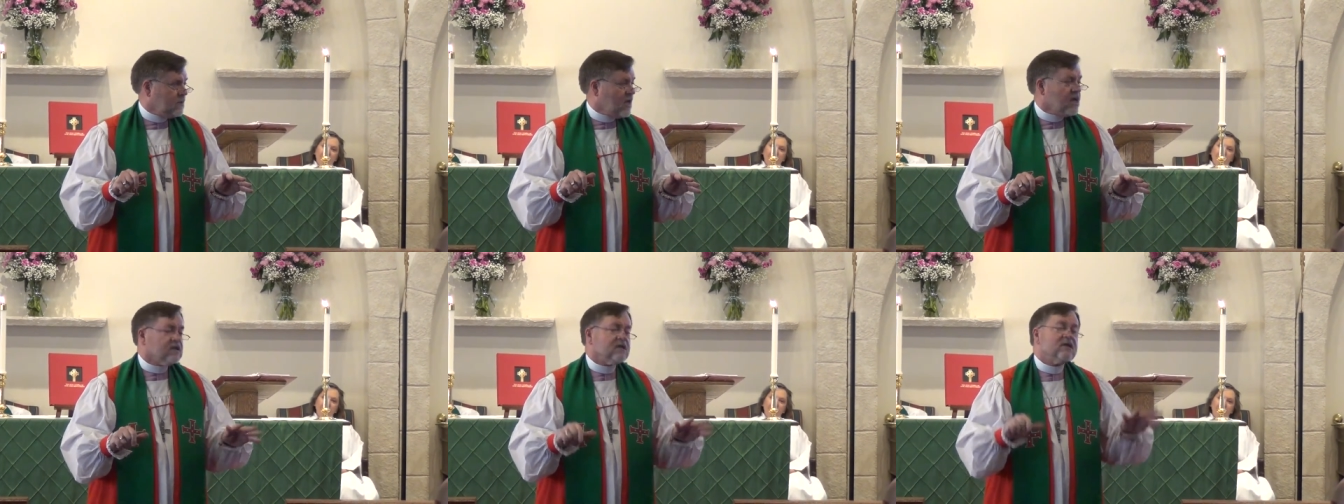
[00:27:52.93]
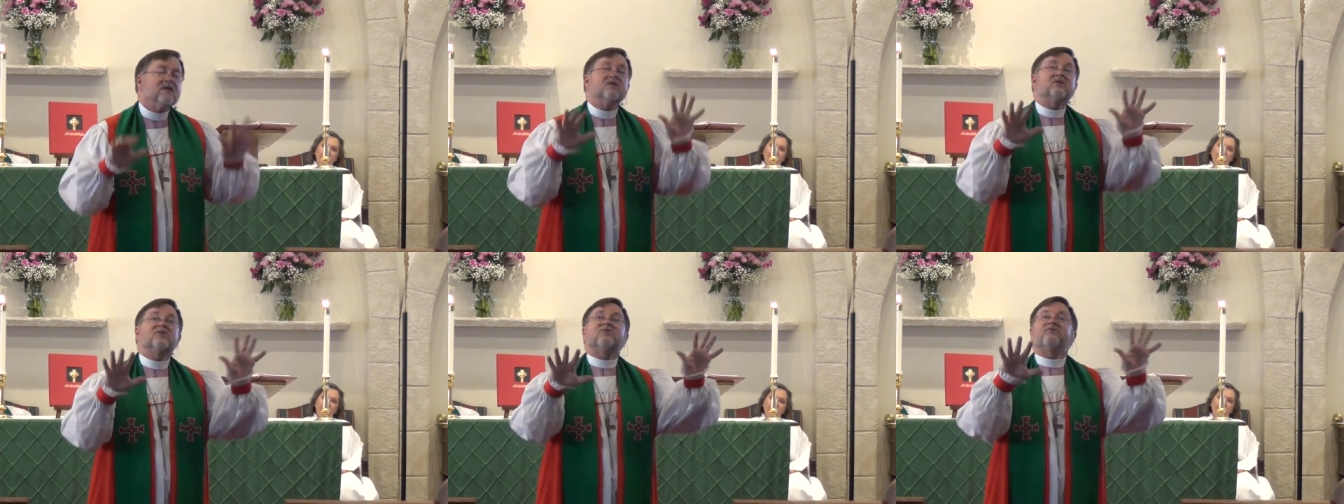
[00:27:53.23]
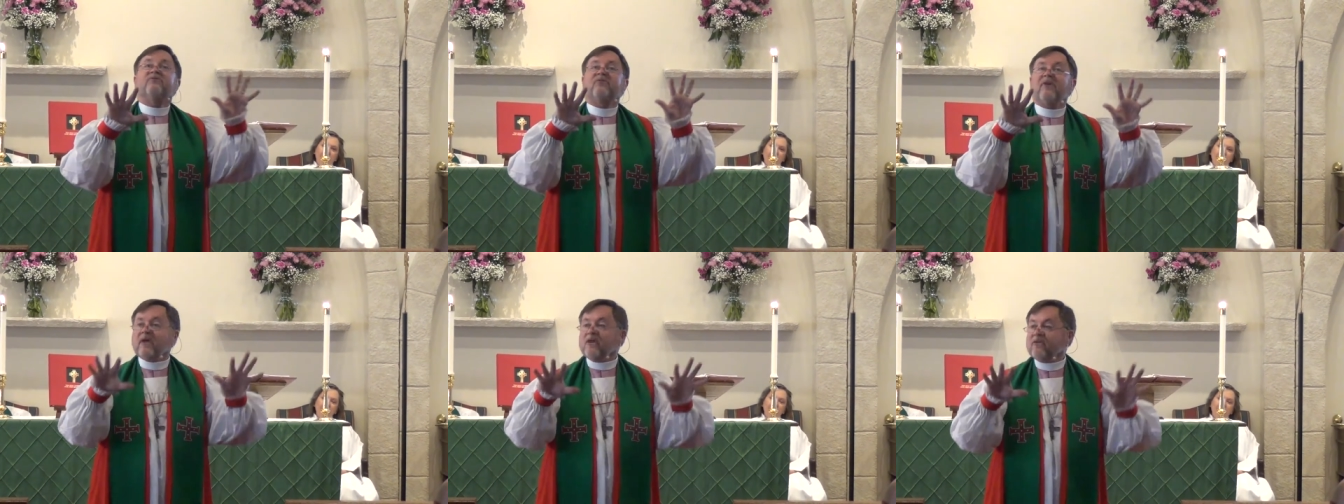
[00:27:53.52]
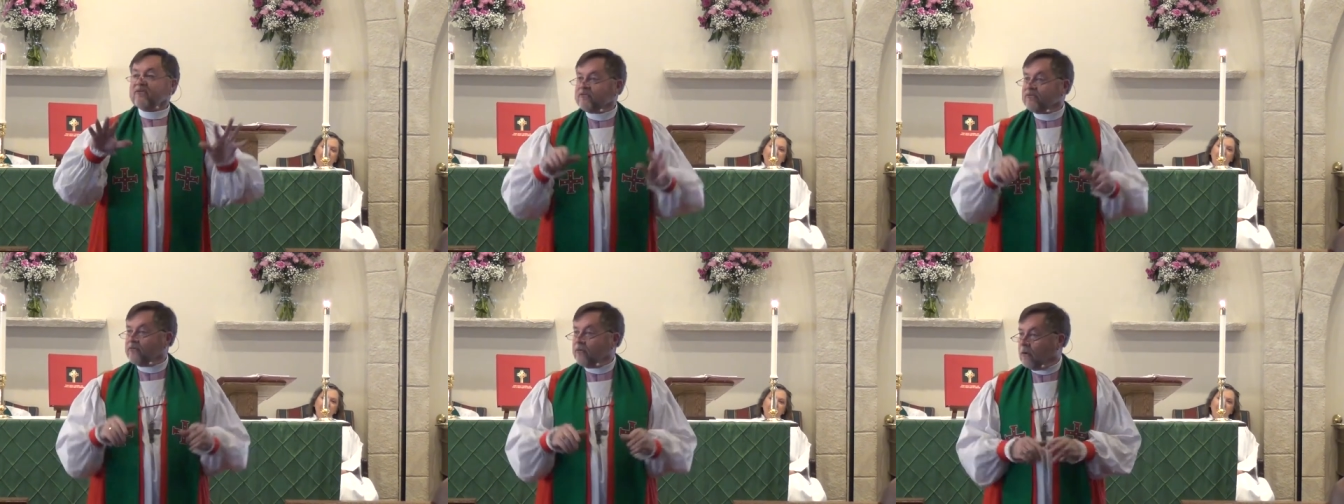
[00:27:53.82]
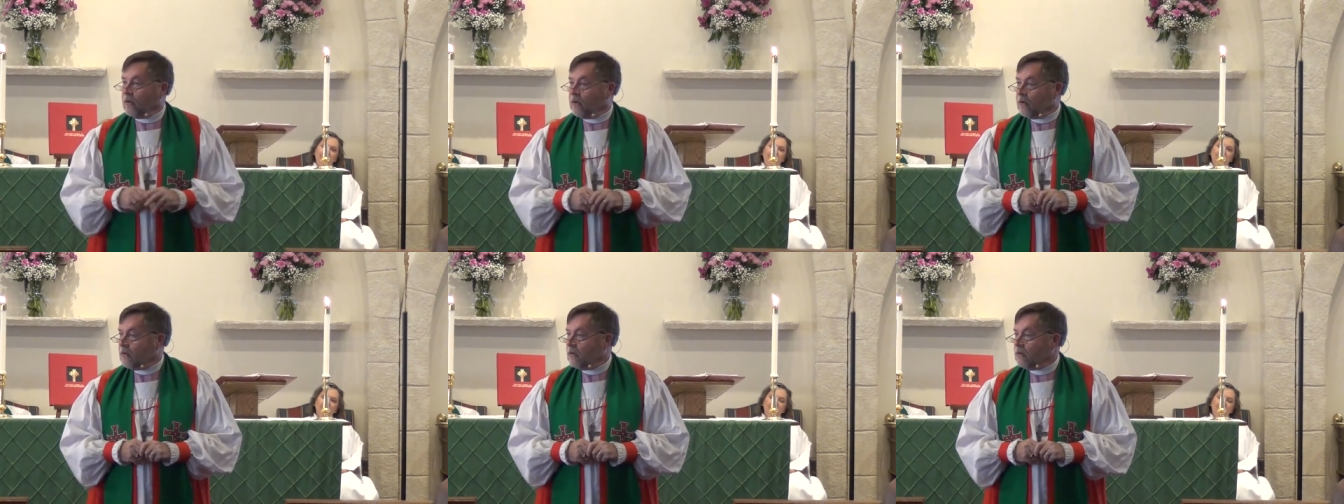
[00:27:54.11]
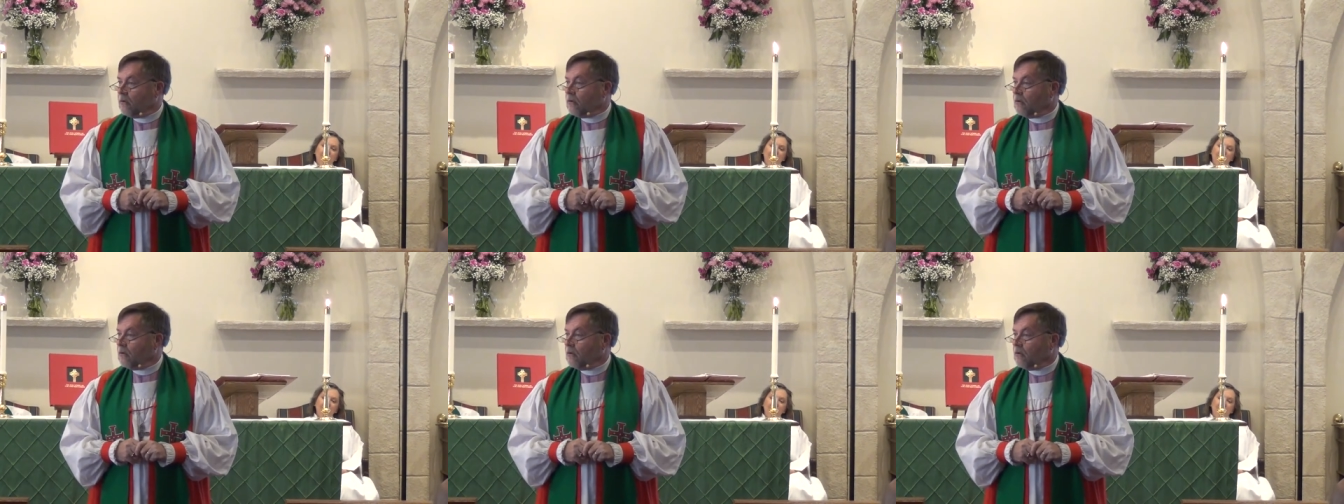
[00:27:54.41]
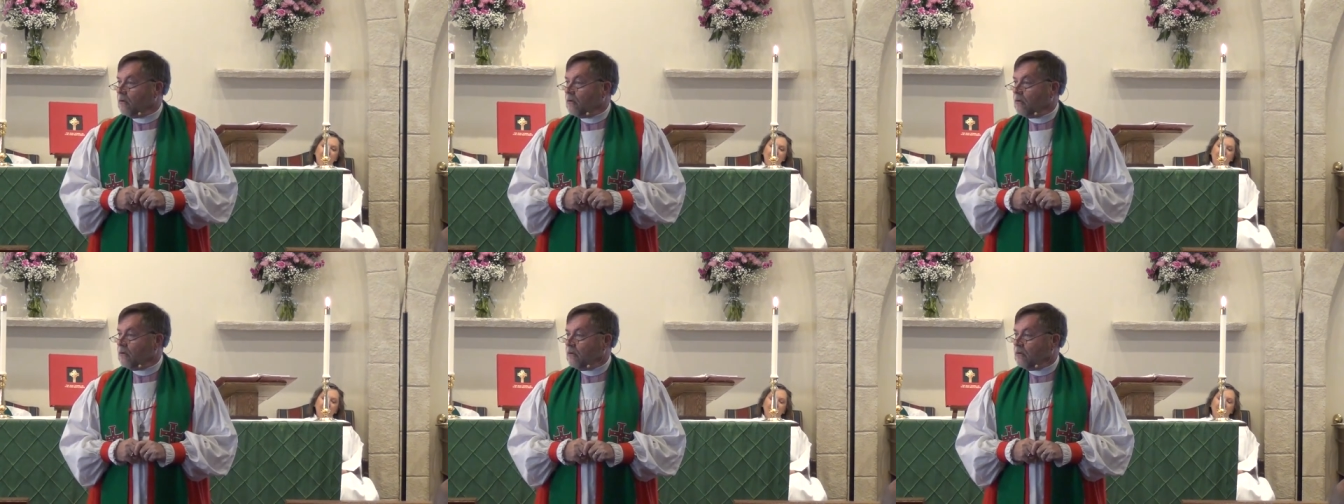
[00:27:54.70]
And He's faithful.
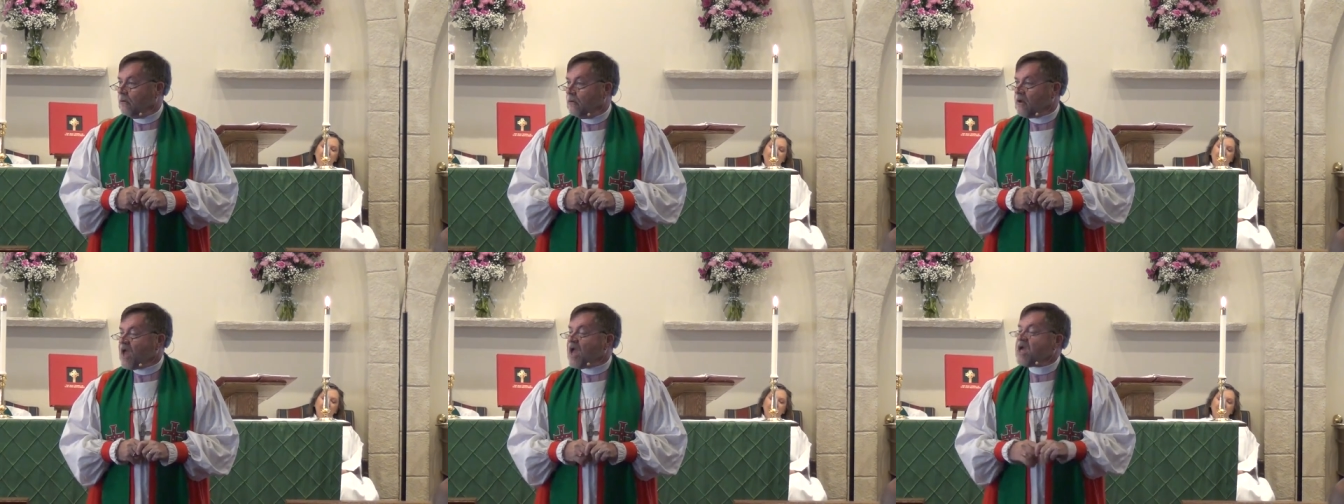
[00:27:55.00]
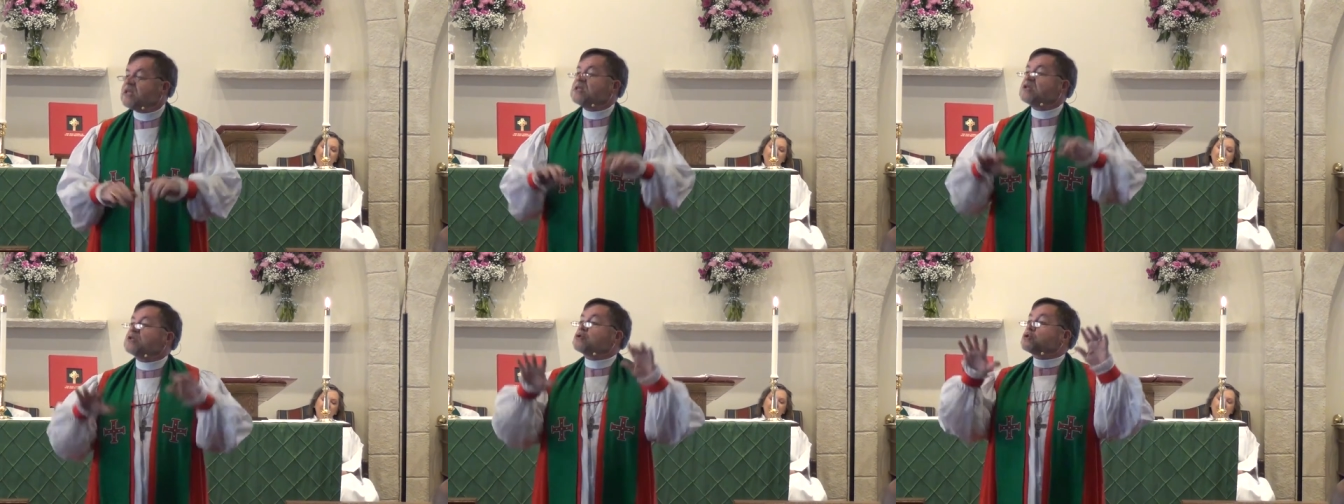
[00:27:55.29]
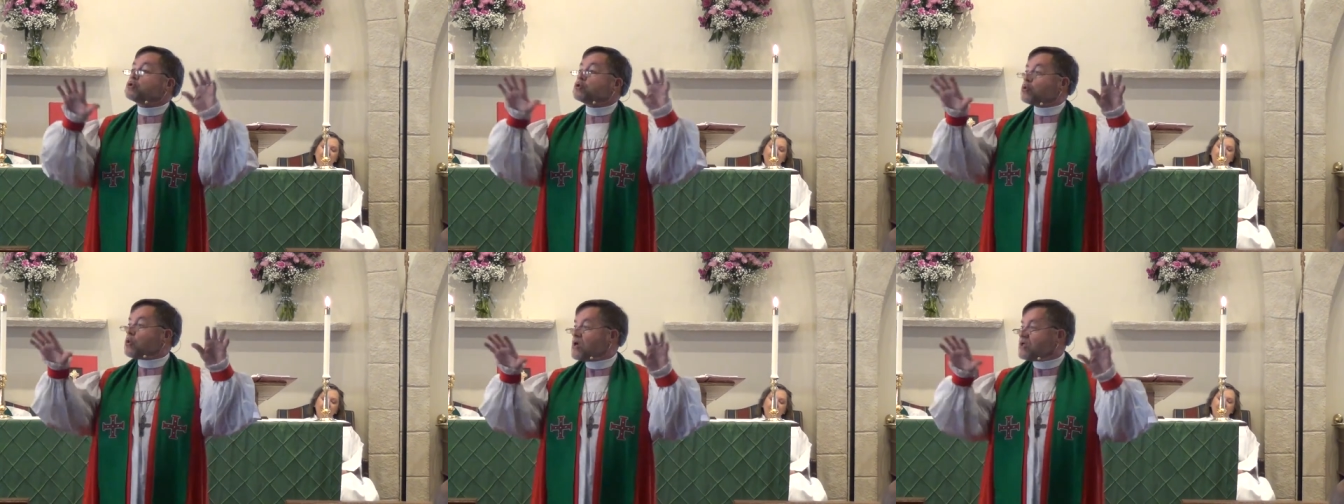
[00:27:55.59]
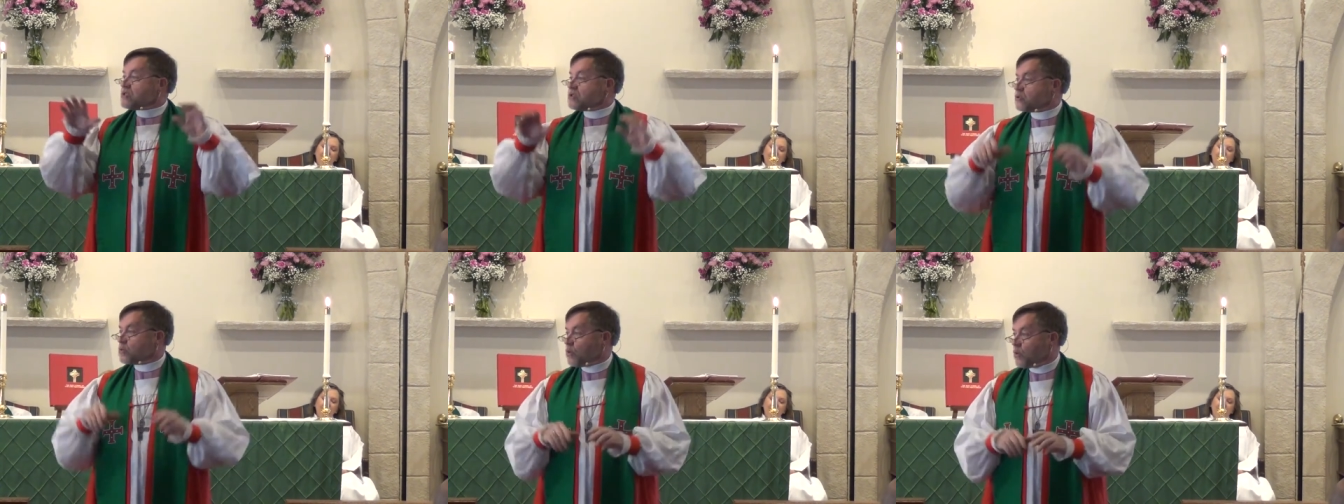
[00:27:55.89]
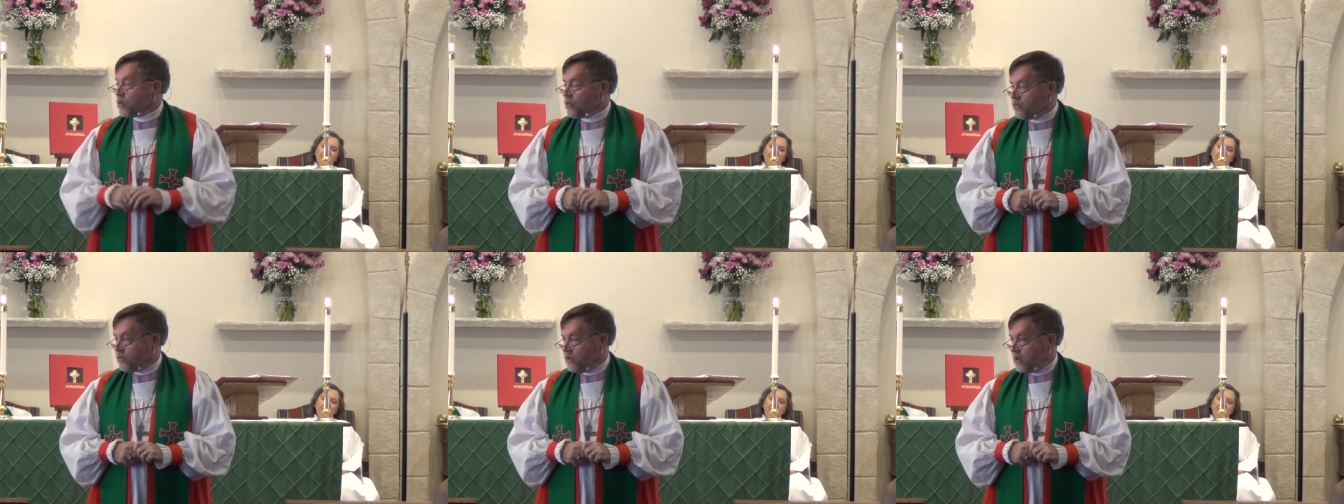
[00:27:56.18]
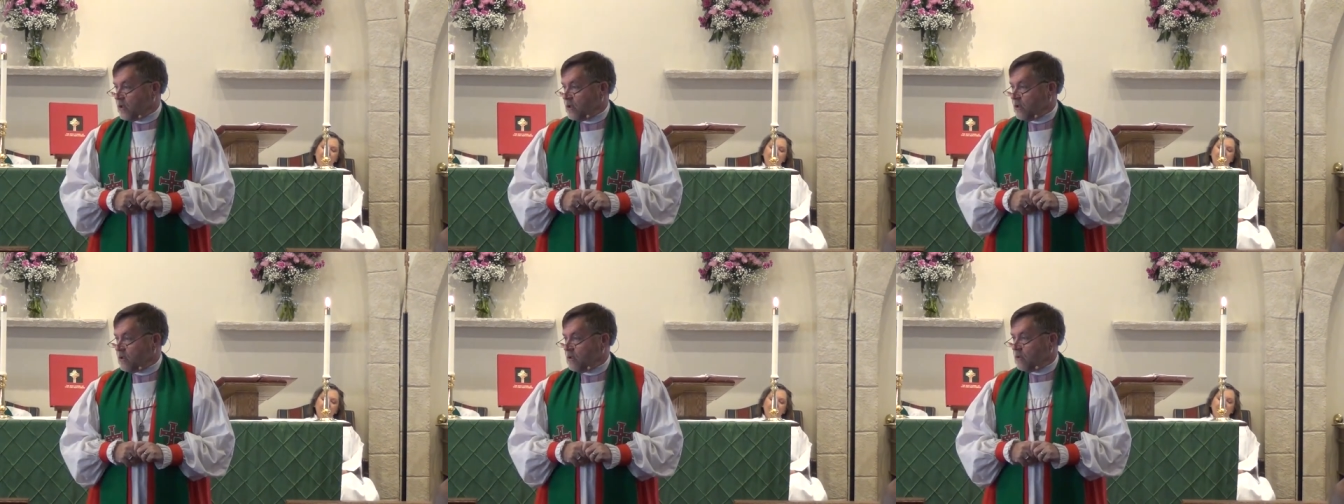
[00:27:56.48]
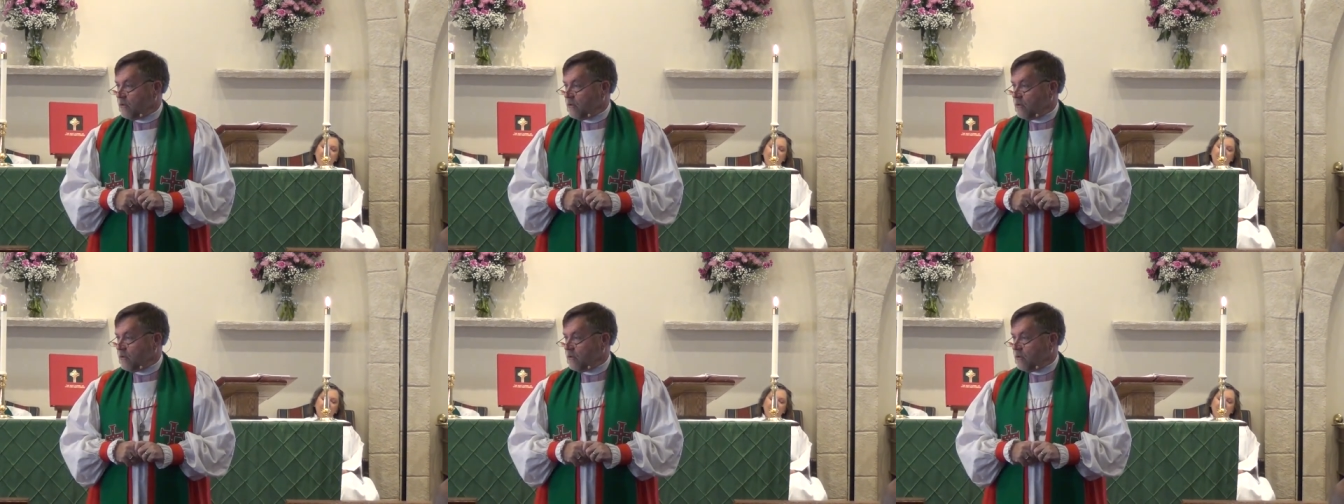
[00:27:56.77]
And He's trustworthy.